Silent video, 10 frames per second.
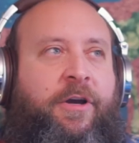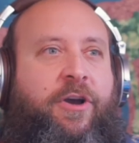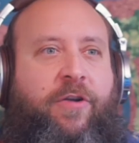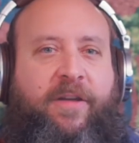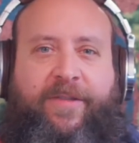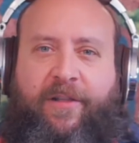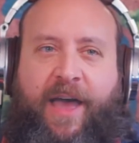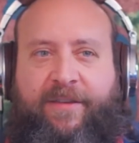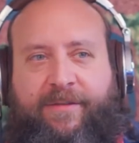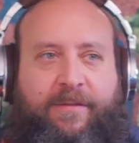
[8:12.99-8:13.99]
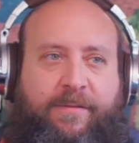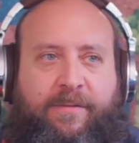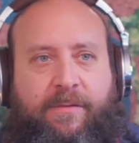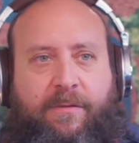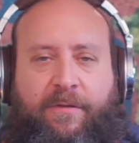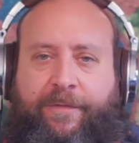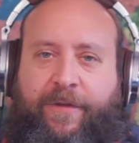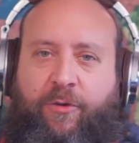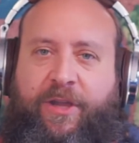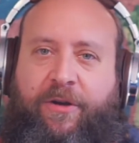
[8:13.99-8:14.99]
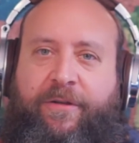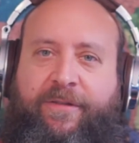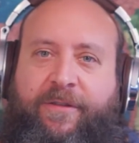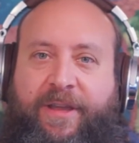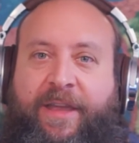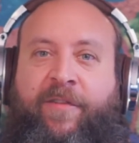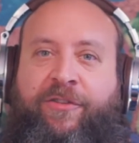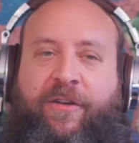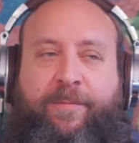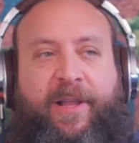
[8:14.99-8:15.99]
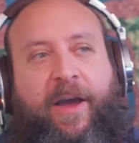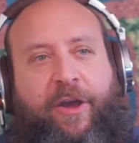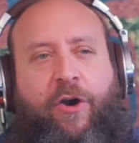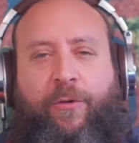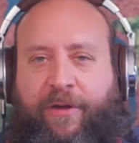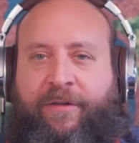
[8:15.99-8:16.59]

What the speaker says: across the last few years, to even just be like, oh,